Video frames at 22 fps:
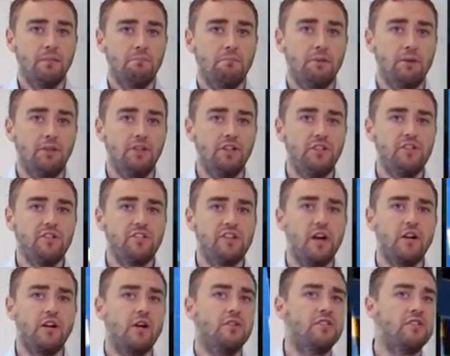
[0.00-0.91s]
But you just
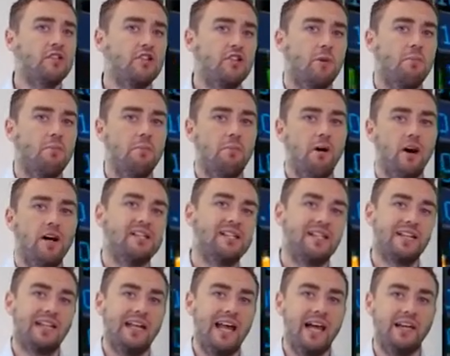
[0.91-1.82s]
don't go into the shop and buy a
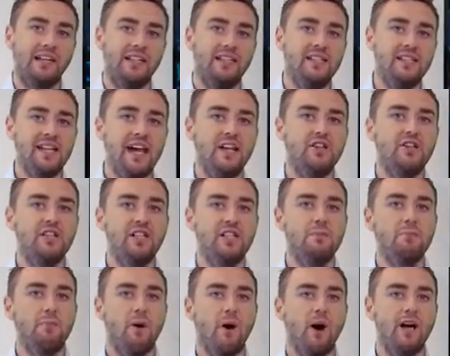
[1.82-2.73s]
single egg. Instead, you need
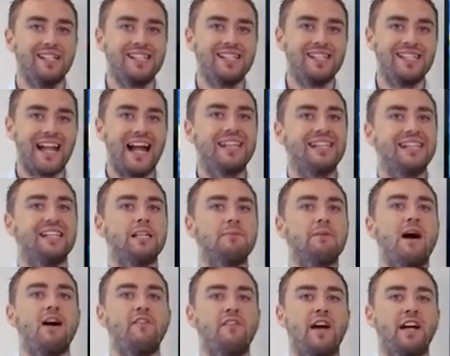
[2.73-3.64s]
to buy a standard
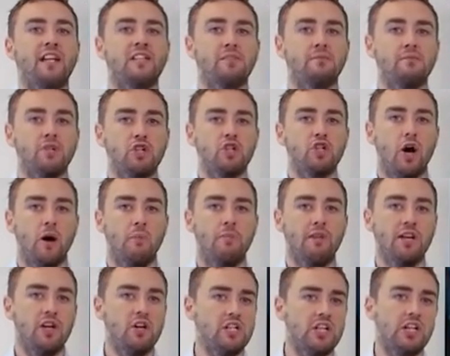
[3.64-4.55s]
amount of eggs from the shop.
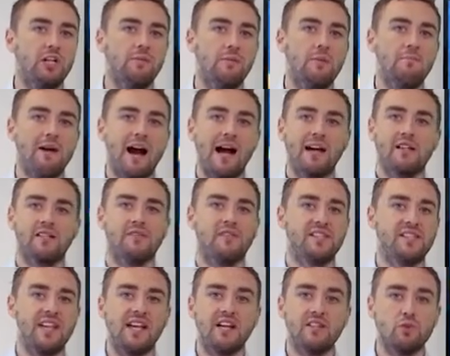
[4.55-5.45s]
They usually come in packs of
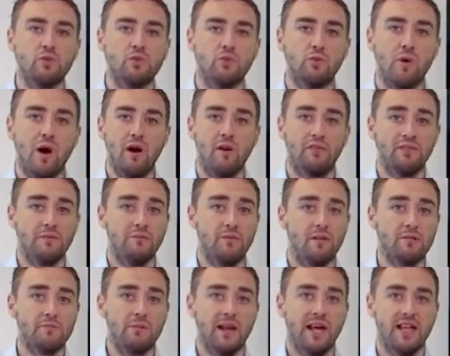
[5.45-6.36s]
6 or 12 in
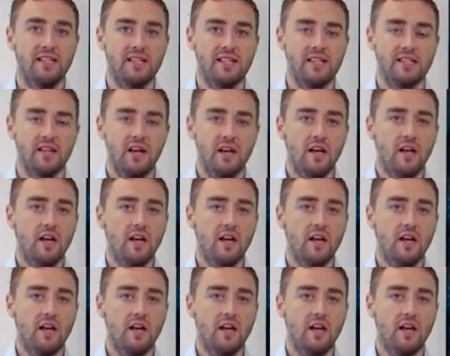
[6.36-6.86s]
most places.